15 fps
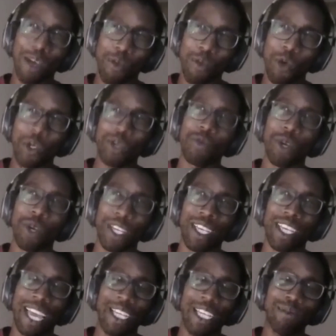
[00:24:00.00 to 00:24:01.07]
that one-on-one
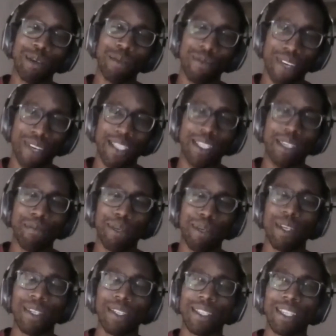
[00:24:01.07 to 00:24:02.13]
engagement, especially in
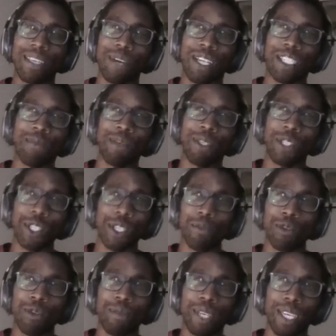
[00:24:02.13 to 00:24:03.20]
personally, where sponsorship
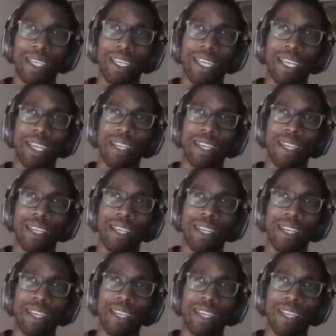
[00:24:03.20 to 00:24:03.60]
would be